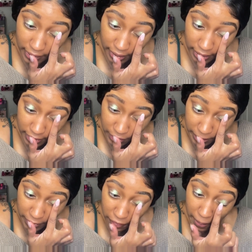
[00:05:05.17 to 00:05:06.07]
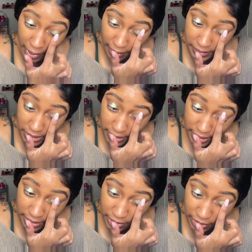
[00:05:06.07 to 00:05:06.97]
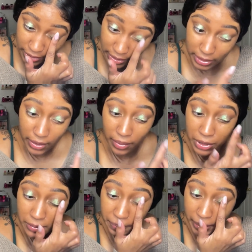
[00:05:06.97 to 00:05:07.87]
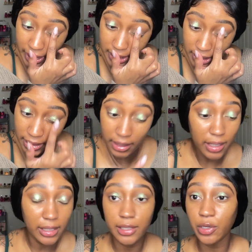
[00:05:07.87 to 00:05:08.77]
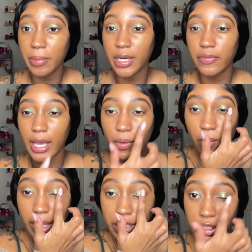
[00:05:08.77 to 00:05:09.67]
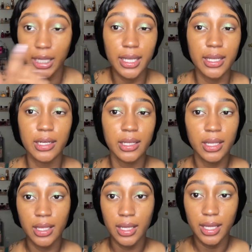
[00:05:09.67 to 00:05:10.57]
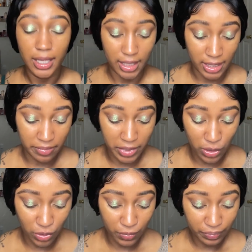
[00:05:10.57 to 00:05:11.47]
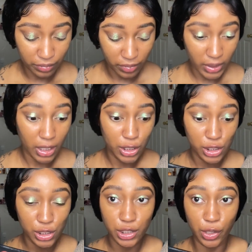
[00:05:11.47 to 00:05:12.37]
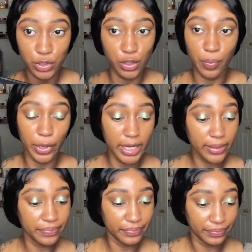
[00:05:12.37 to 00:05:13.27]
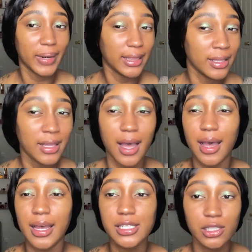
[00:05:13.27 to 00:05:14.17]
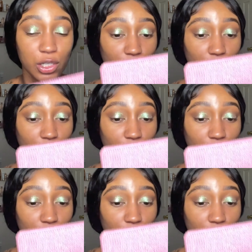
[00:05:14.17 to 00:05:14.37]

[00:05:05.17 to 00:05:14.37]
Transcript: a little bit of a pop to the center. So I'm just placing a little bit of that white shade in the middle. So pretty. I think the eyes look